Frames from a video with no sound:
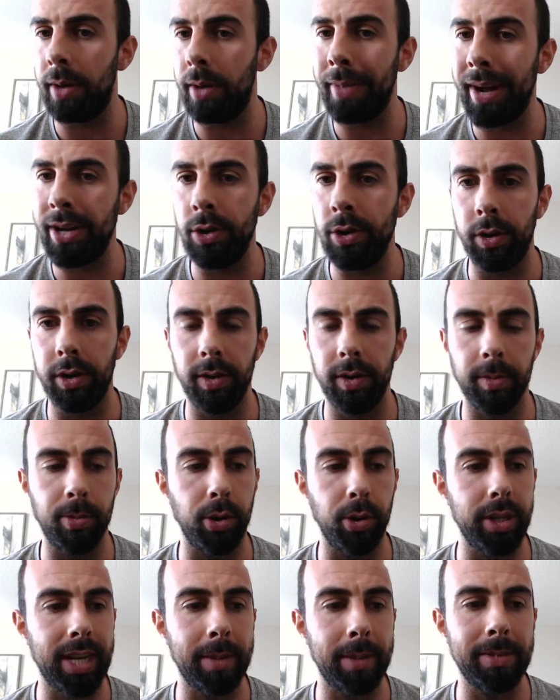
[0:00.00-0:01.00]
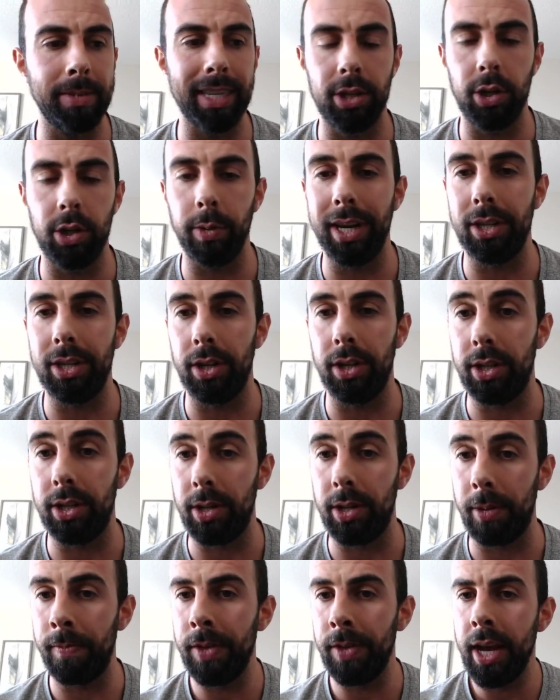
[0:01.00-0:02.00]
Minority Report type situation.
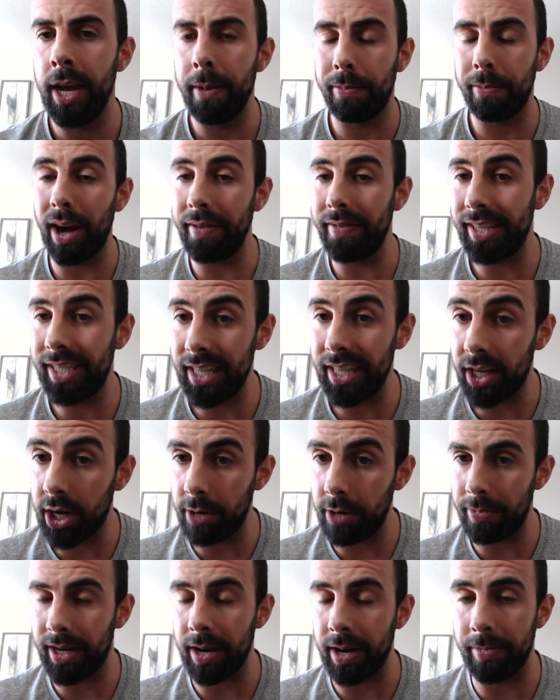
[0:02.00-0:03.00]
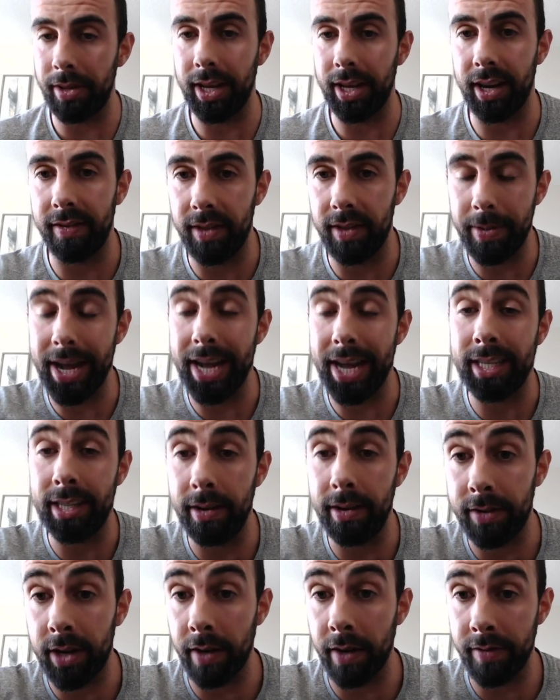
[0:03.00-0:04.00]
So privacy could become a thing of the past.
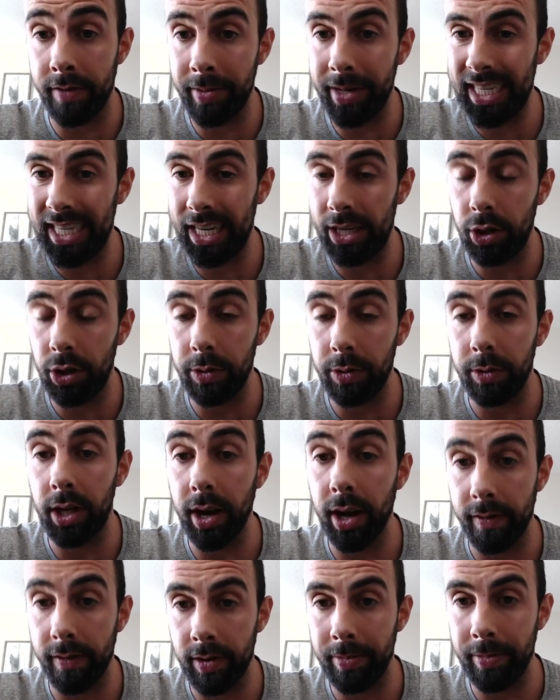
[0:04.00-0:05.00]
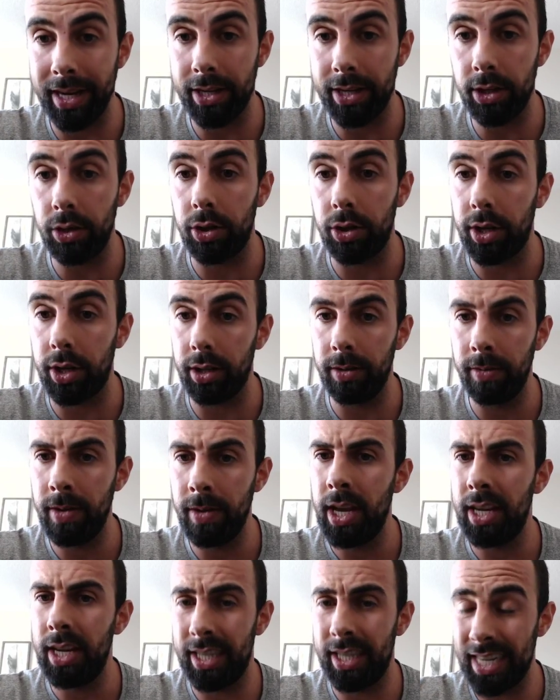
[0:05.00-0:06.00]
If governments issue governmental
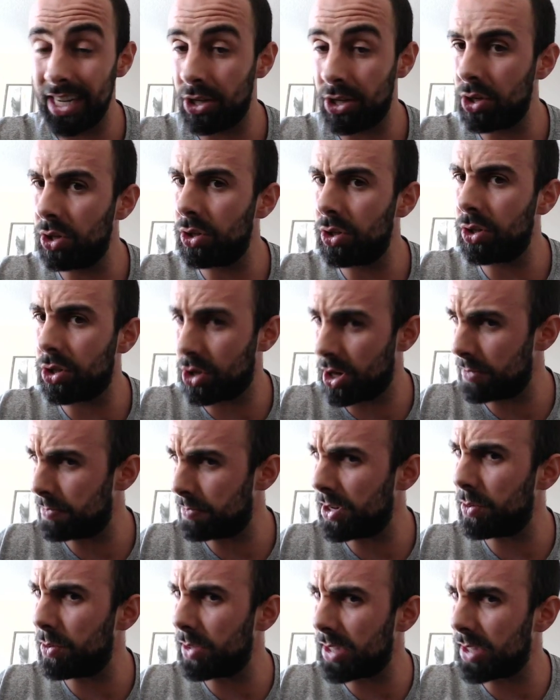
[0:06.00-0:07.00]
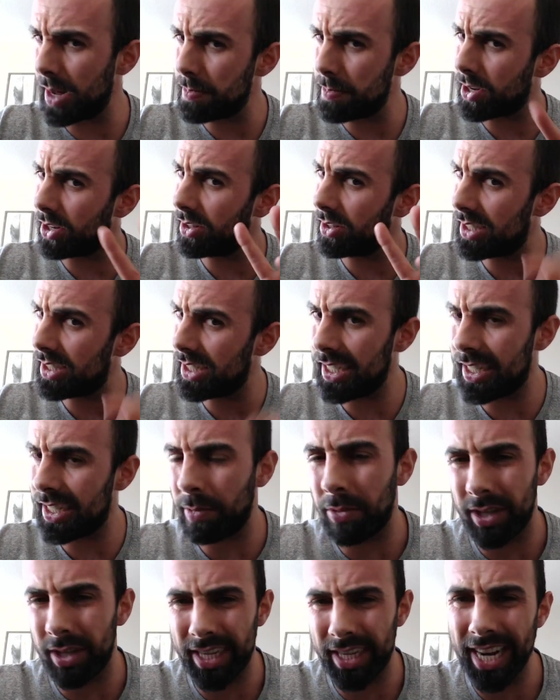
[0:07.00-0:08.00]
digital crypto type currencies, they
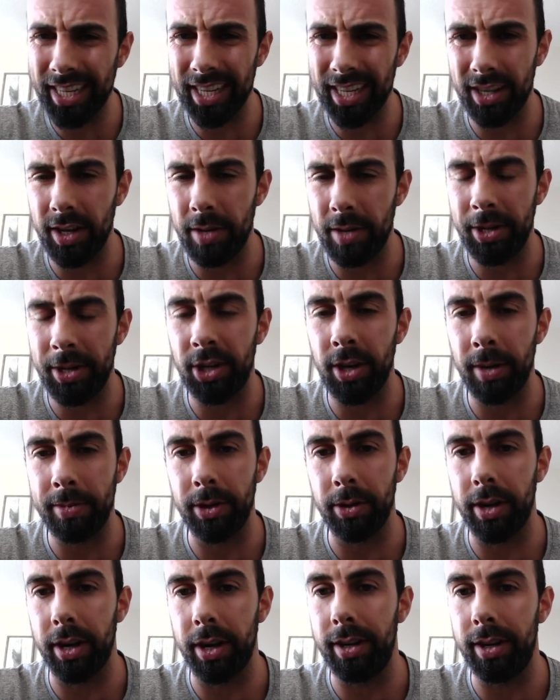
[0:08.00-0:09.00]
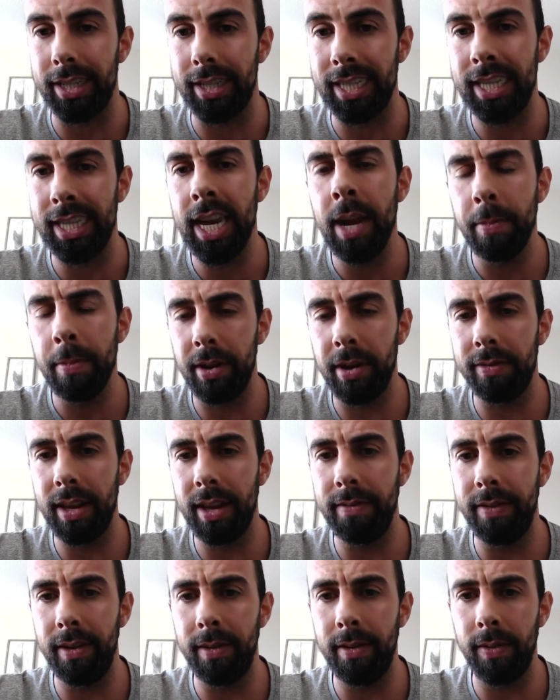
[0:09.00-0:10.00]
won't technically be cryptocurrencies. But if
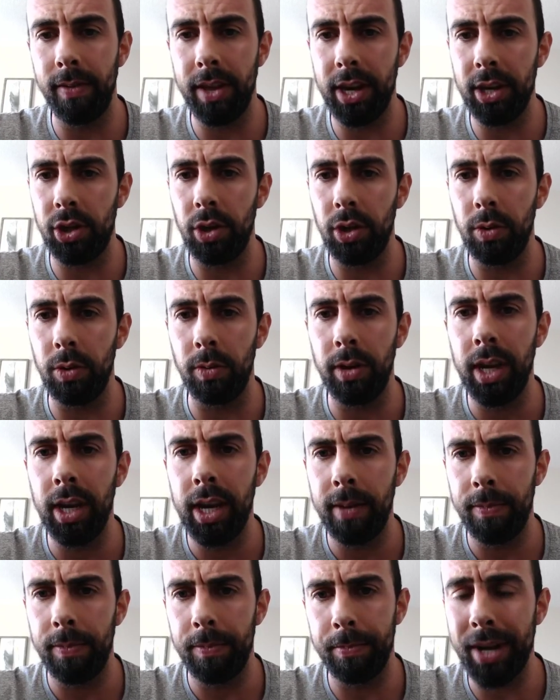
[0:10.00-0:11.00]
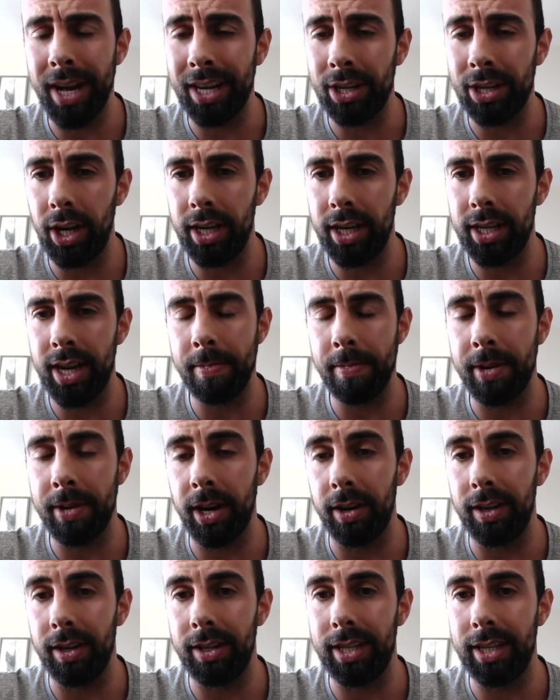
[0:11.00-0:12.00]
they issue blockchain type
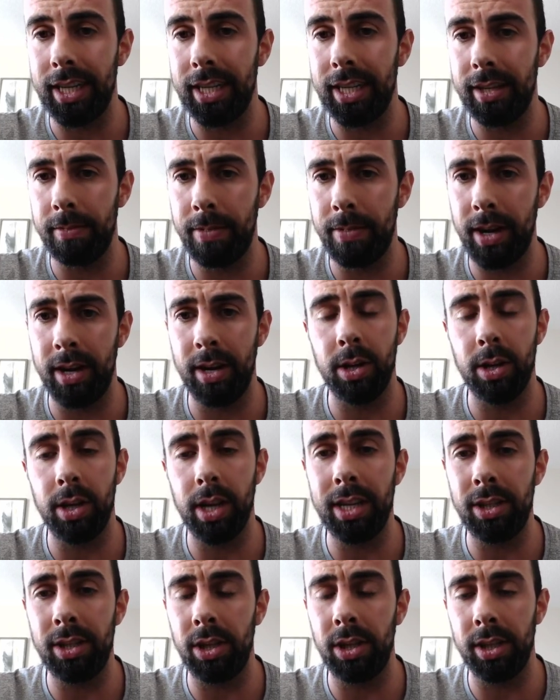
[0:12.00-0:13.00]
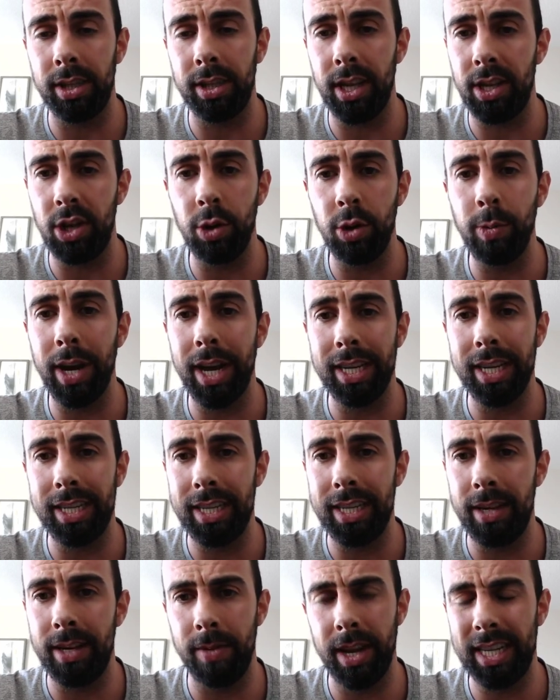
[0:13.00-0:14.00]
currencies, but it's just the
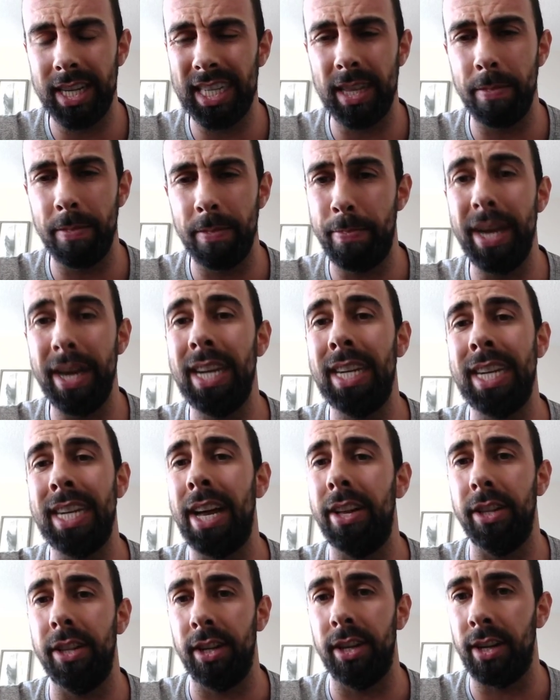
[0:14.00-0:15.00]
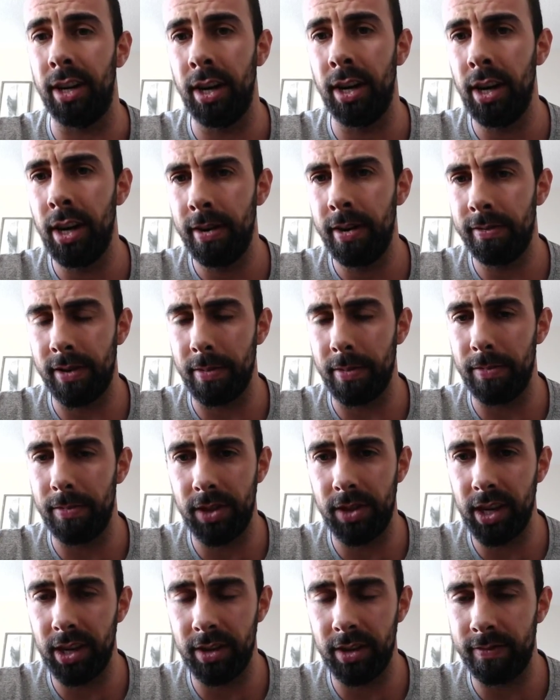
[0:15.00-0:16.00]
US, it's the bit dollar from
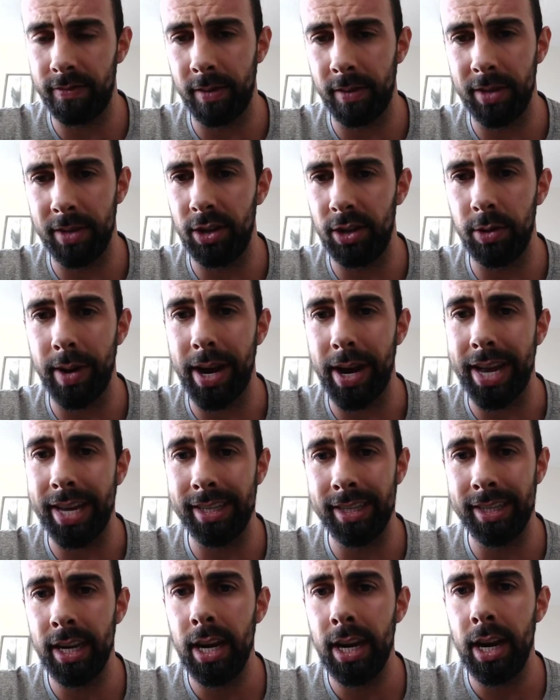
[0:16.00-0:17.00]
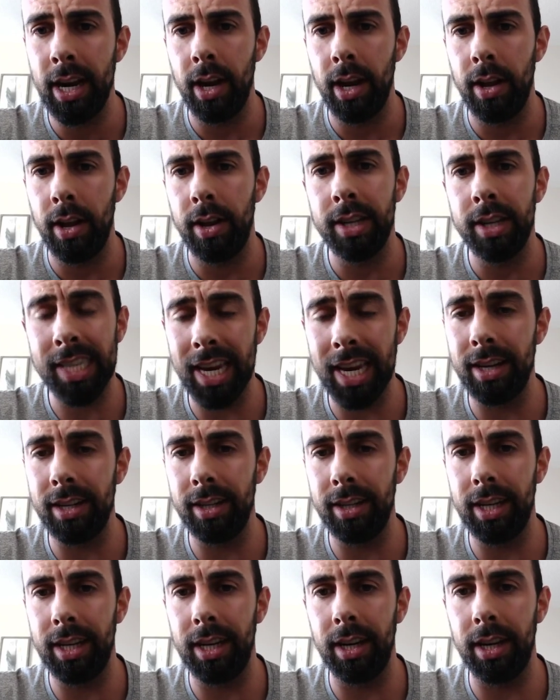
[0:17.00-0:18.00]
the US,
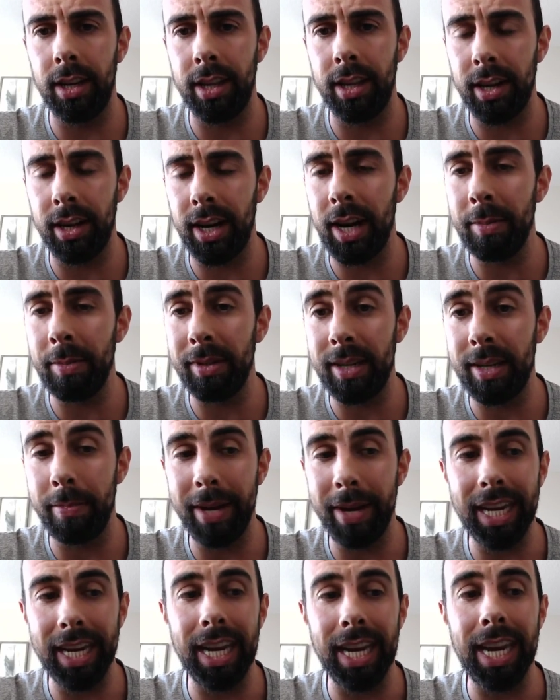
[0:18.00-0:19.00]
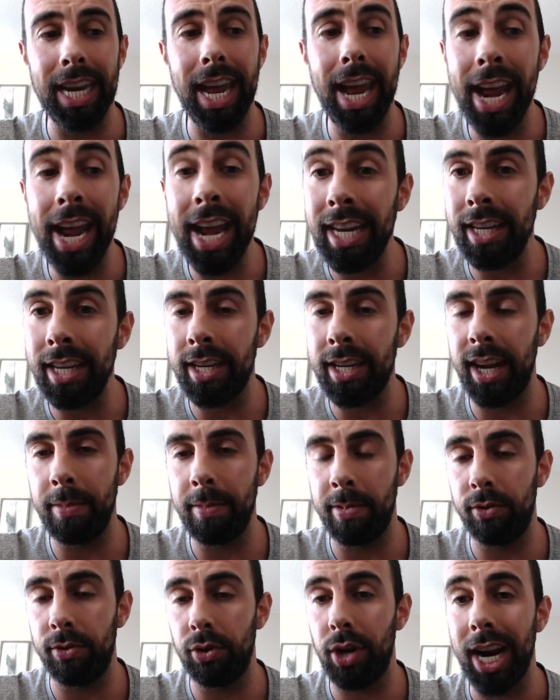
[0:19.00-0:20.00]
suddenly they're able to bake in any
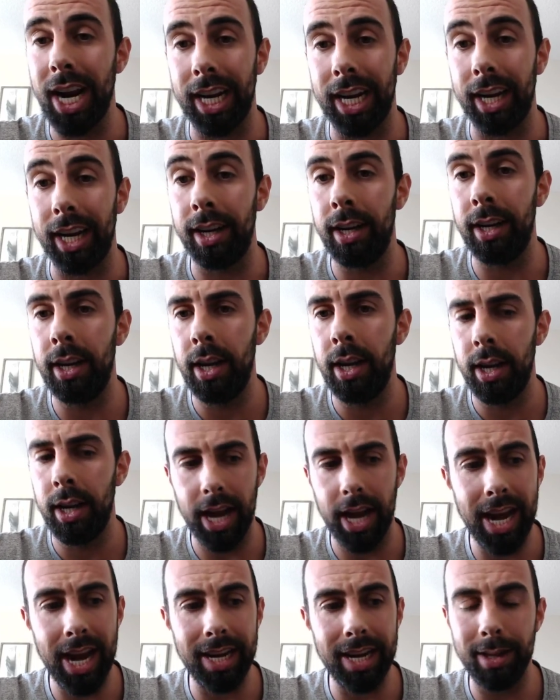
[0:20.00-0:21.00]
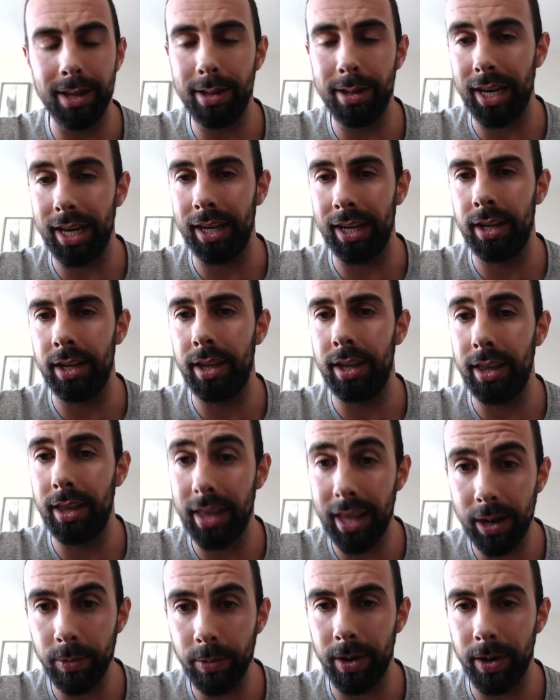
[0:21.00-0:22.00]
type of tracking, anything
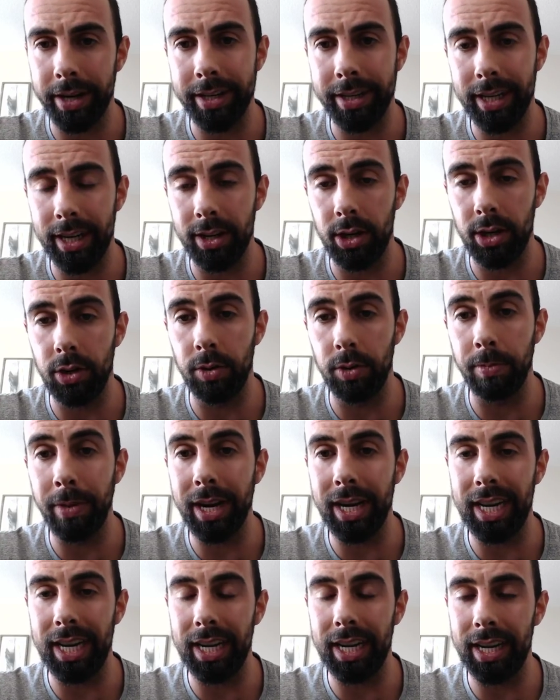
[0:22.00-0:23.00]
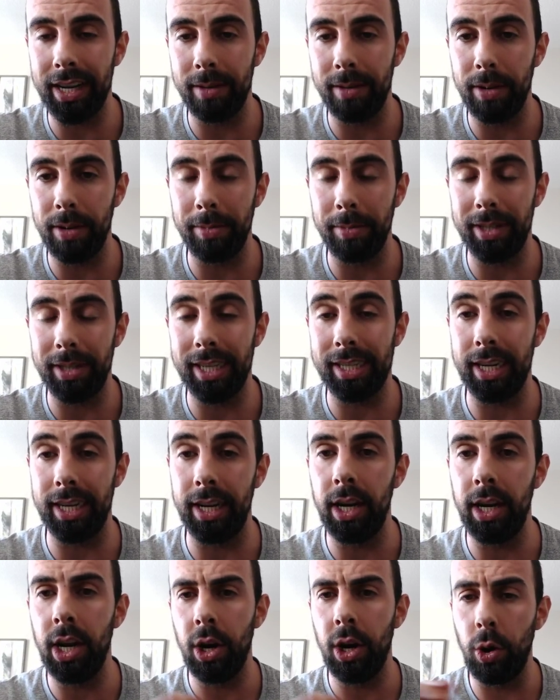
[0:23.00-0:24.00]
they want into money and be able to
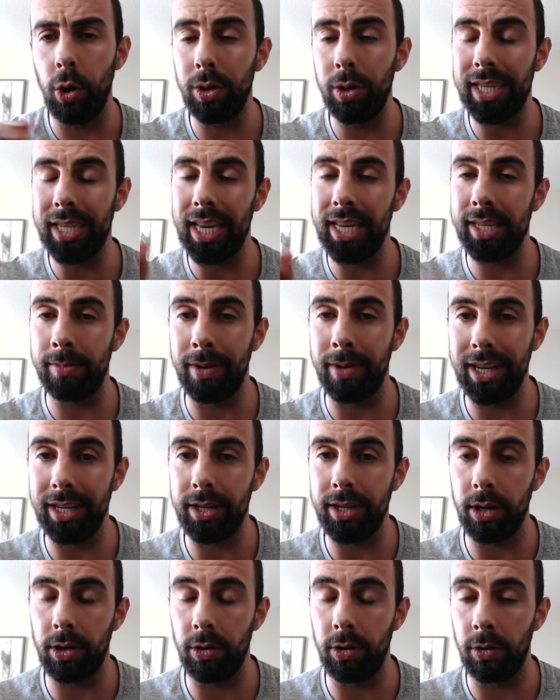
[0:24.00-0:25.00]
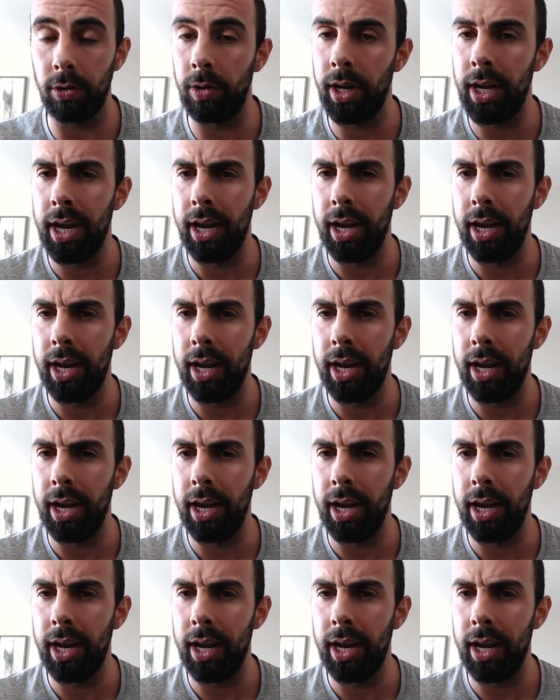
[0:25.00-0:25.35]
see who sends money to who.